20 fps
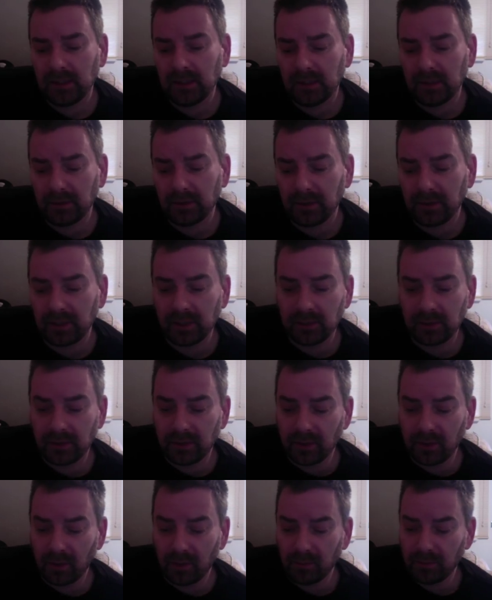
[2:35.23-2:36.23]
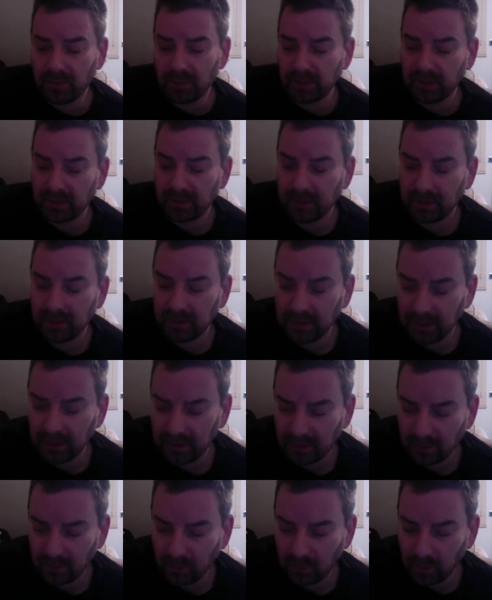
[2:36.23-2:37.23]
The thing is, with composite,
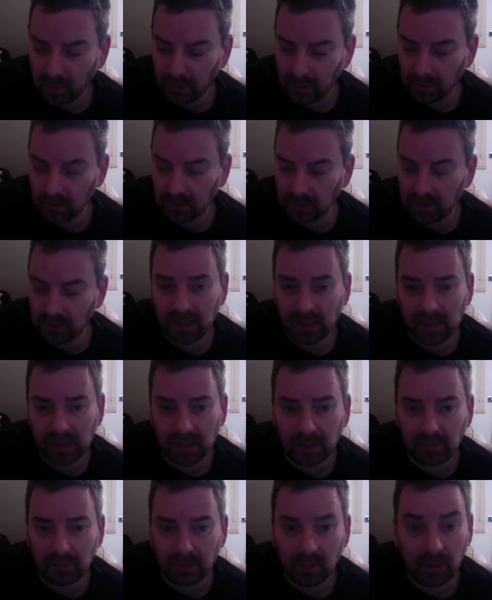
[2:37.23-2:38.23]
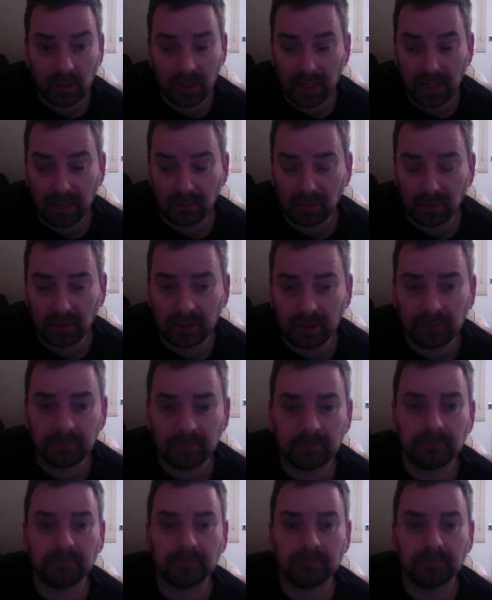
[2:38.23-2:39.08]
it will accept quite happily